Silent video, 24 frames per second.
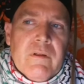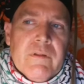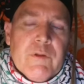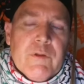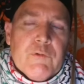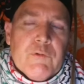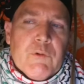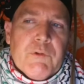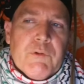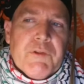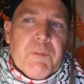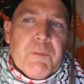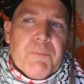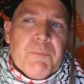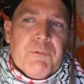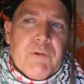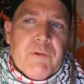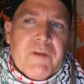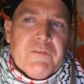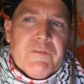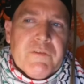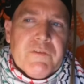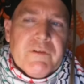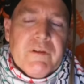there's only the
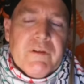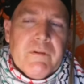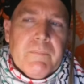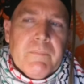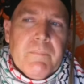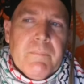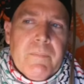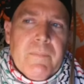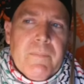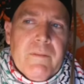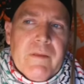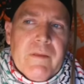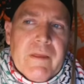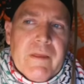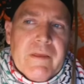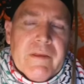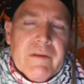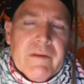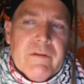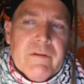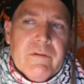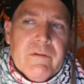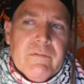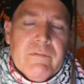present
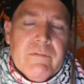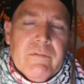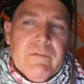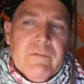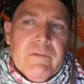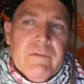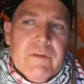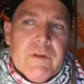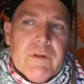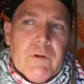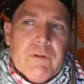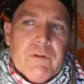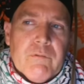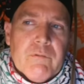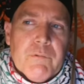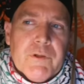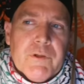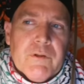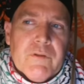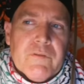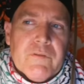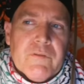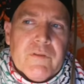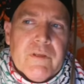and, you know, the
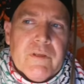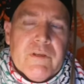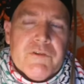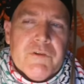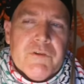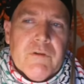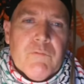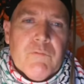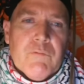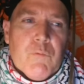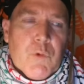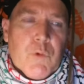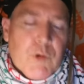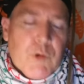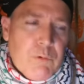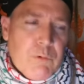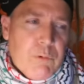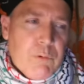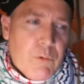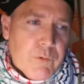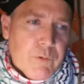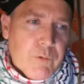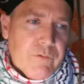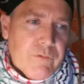realization of work
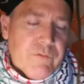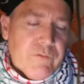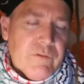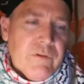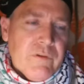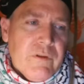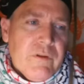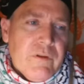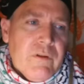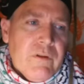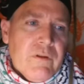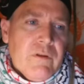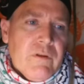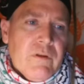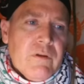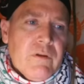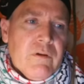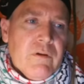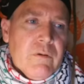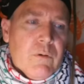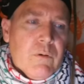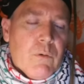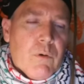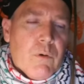quotas,
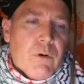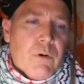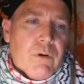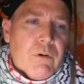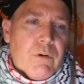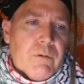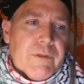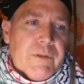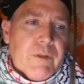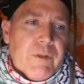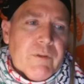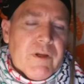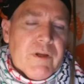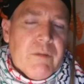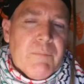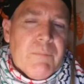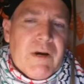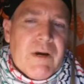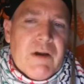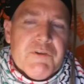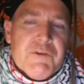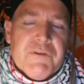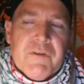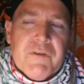or, you know, the
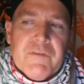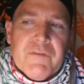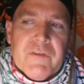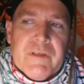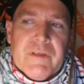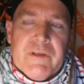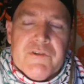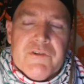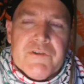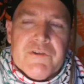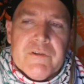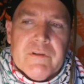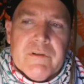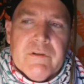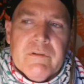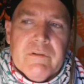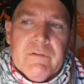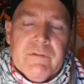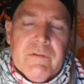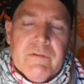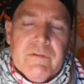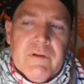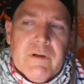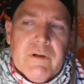
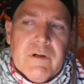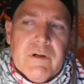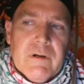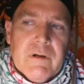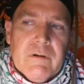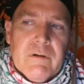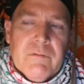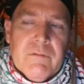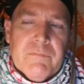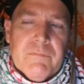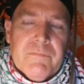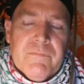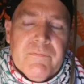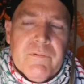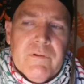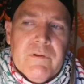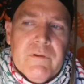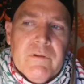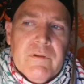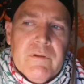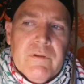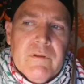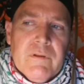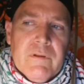homogenization of
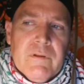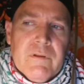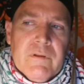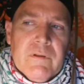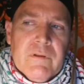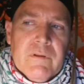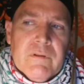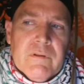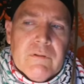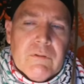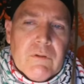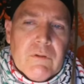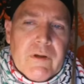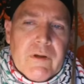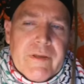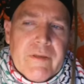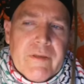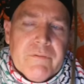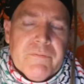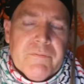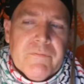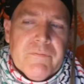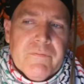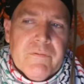
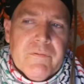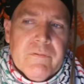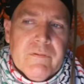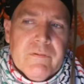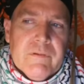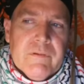life,